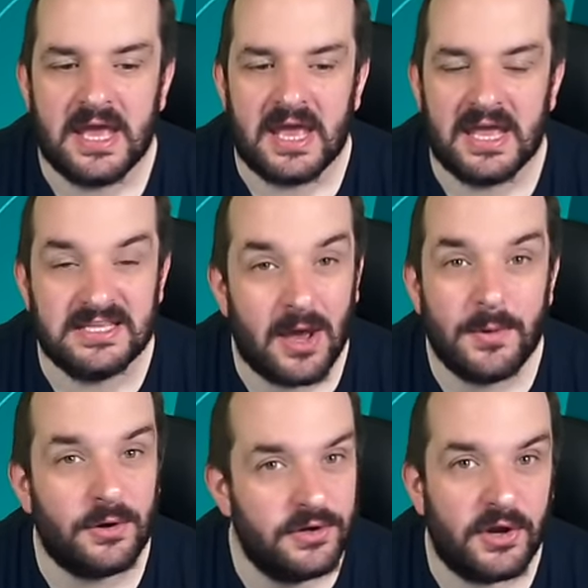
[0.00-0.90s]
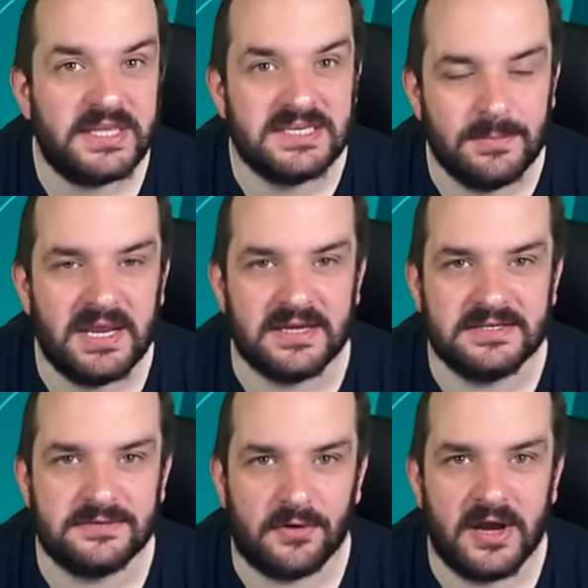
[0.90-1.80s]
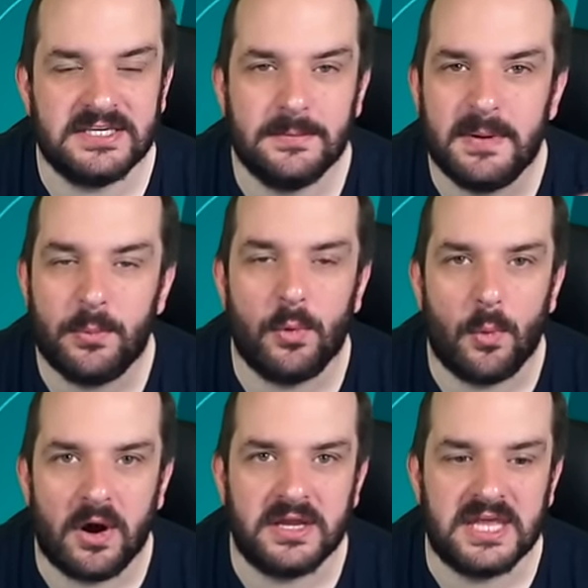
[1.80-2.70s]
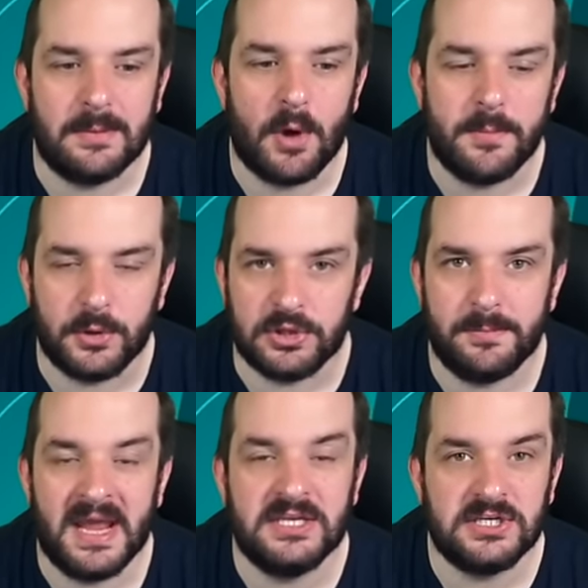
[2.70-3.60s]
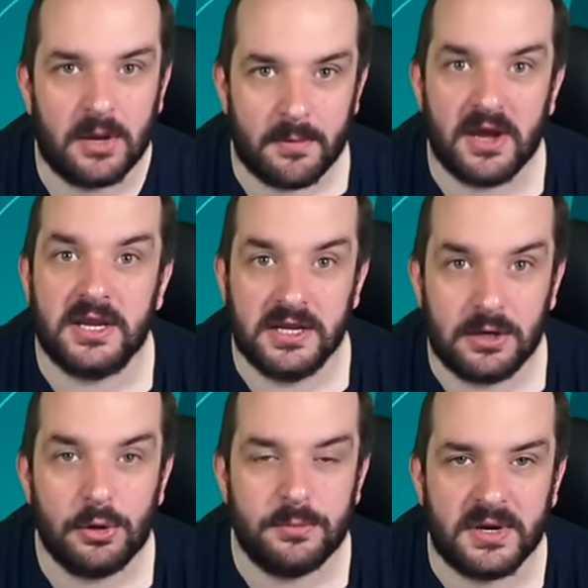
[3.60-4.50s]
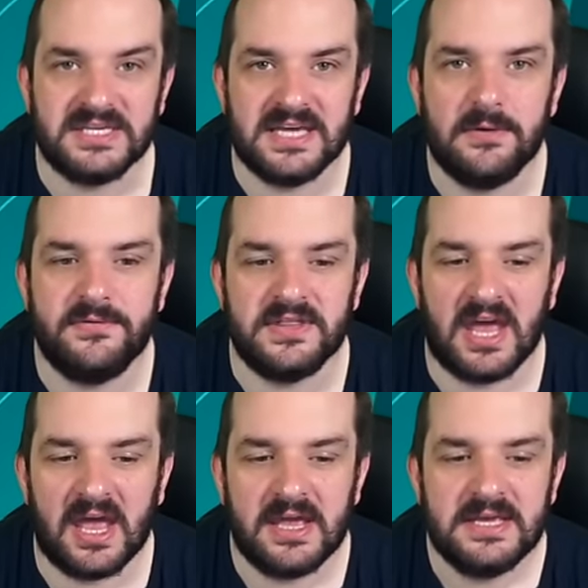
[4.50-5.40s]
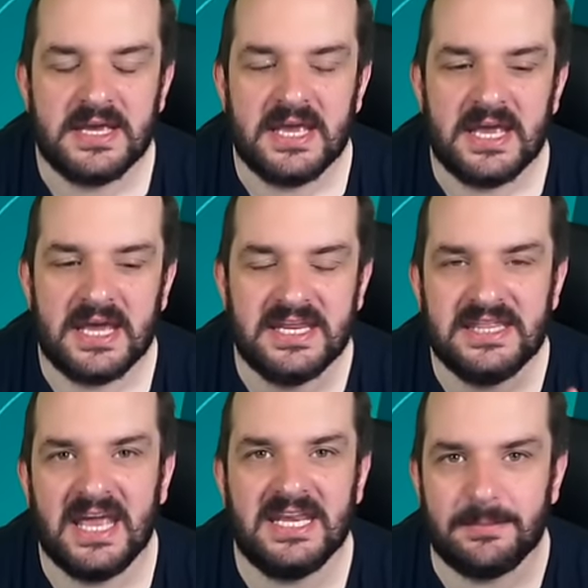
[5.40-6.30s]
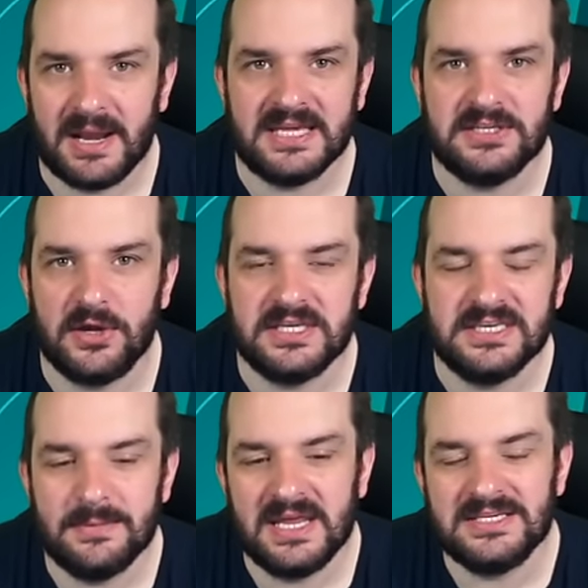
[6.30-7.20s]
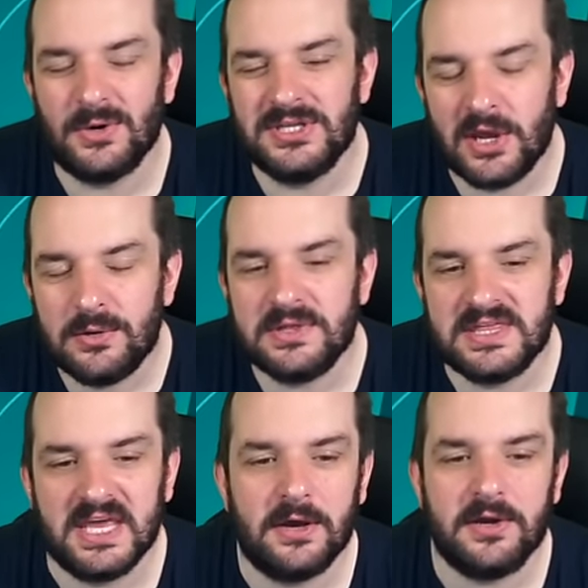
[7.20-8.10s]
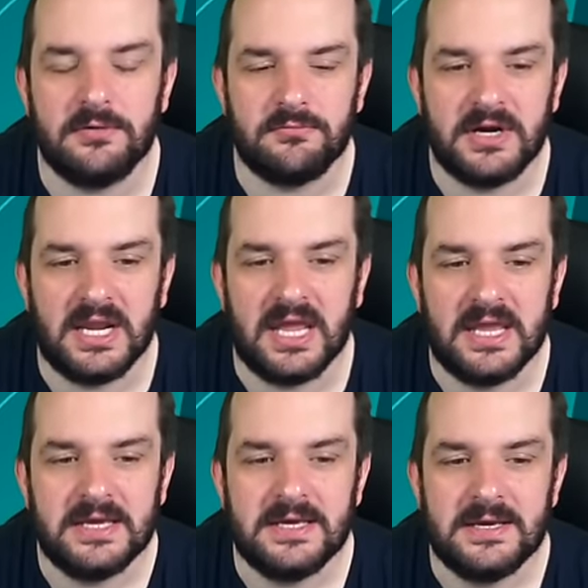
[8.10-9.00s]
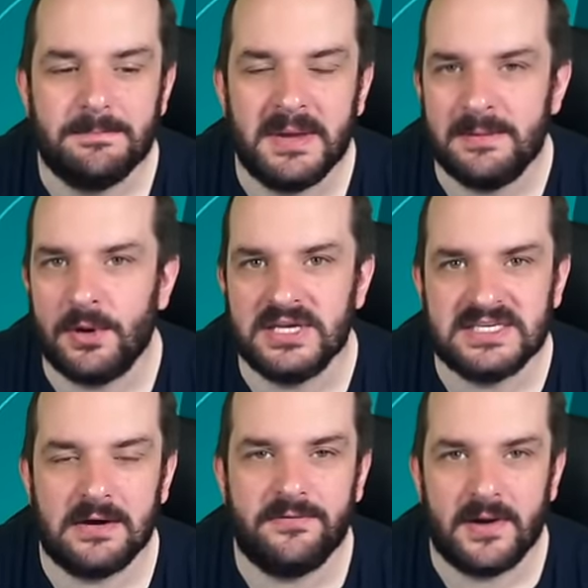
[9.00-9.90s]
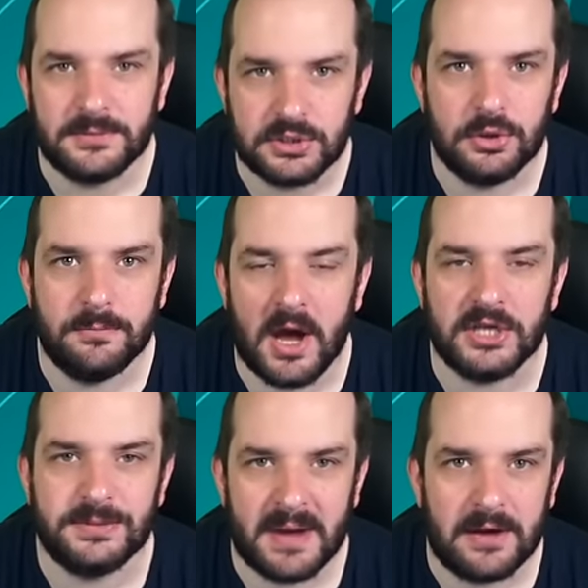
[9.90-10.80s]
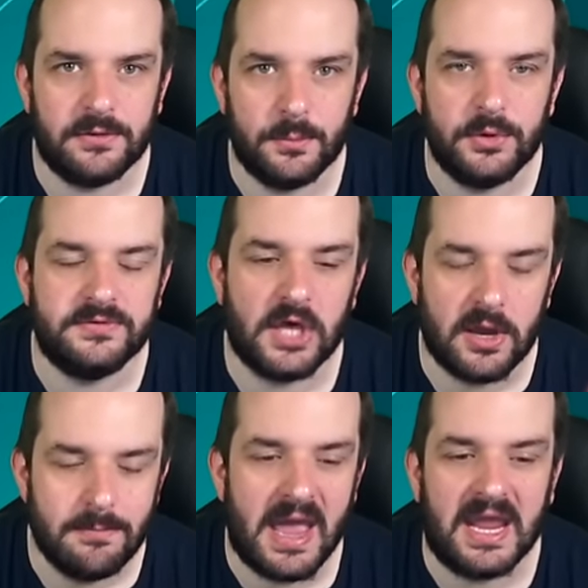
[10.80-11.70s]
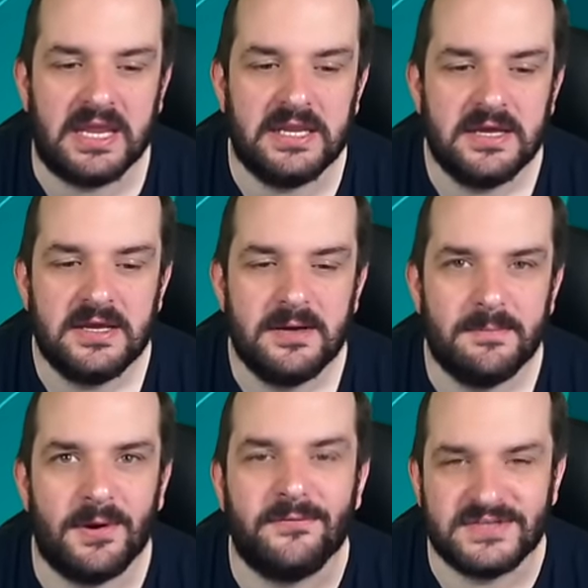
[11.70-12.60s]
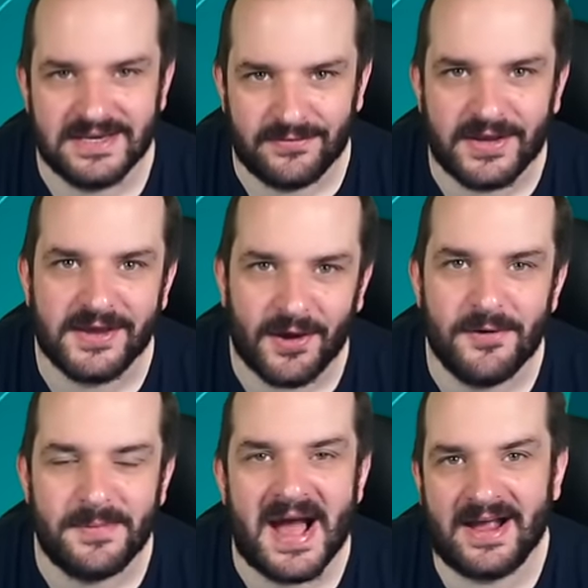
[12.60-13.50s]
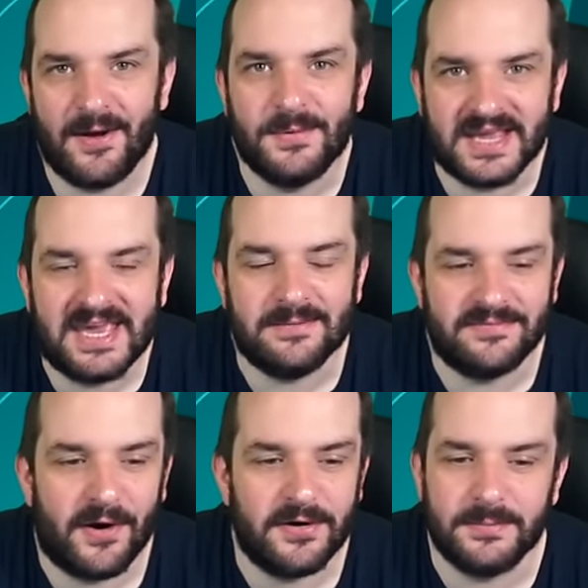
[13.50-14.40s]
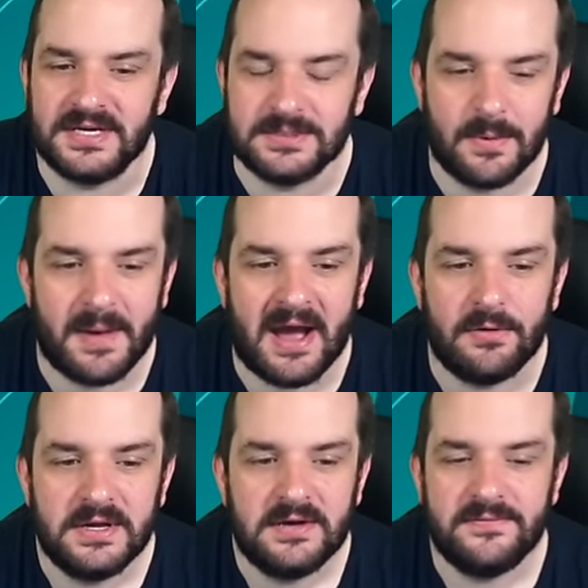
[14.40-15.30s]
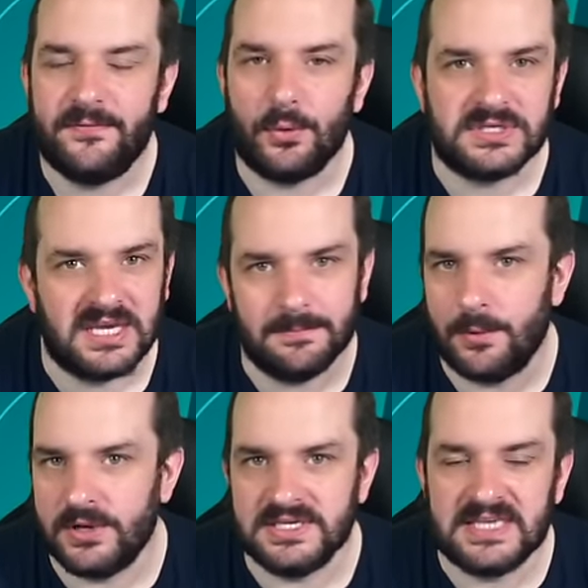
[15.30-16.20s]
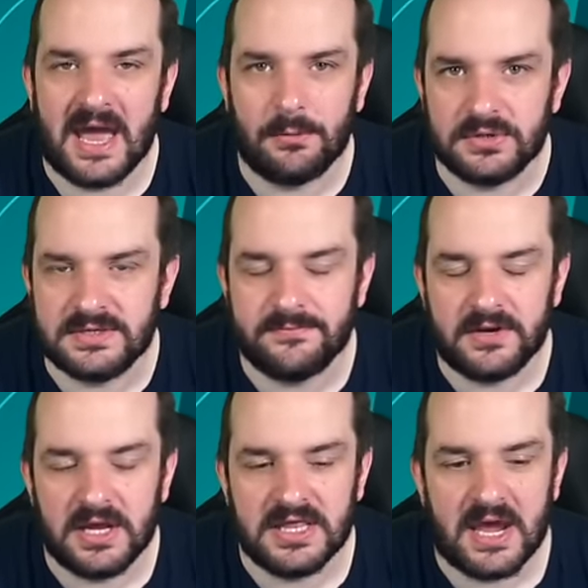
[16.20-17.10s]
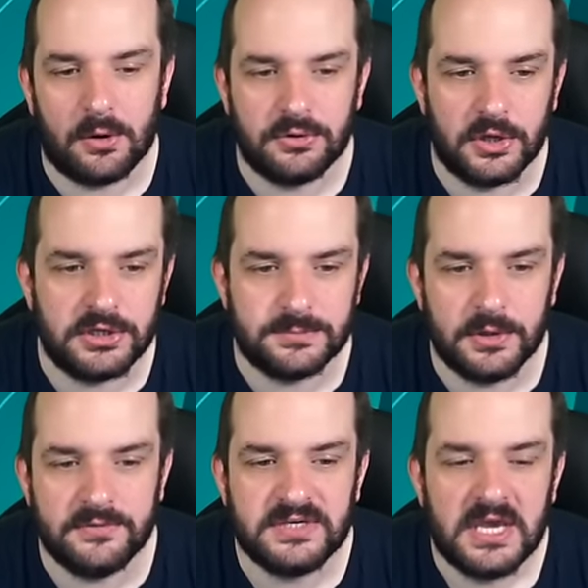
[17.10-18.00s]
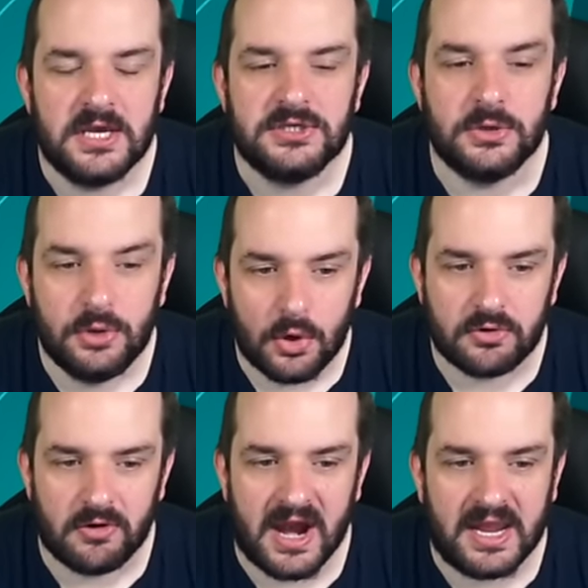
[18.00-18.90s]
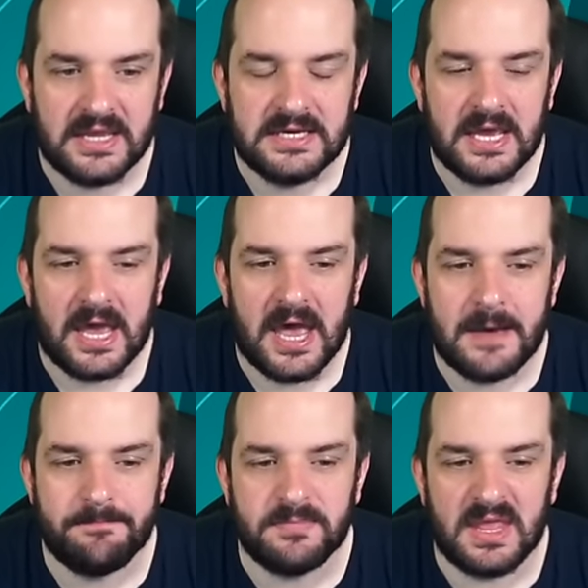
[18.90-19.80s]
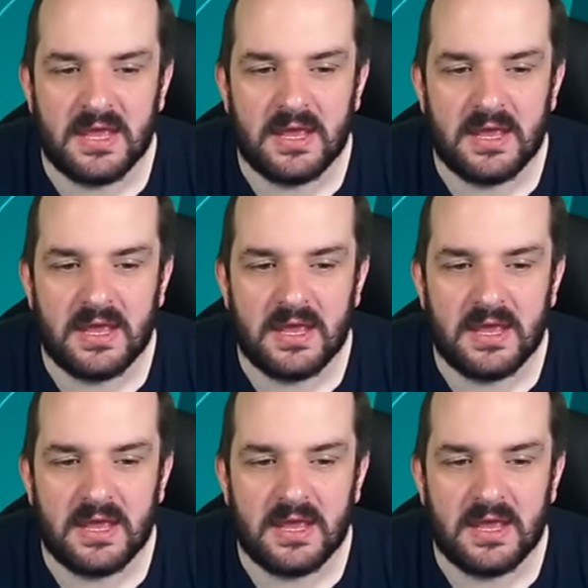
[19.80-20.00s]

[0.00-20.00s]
And Darwin got ninety minutes, right? Some people were worried that he might be on the bench. I include myself in that. And in the end, he plays ninety minutes. So I don't think I can really beat myself up too much about the moves that I made. But obviously, if I could go back, I would keep Foden, because I'm about fourteen points down or something like that on those moves. So not great. Um,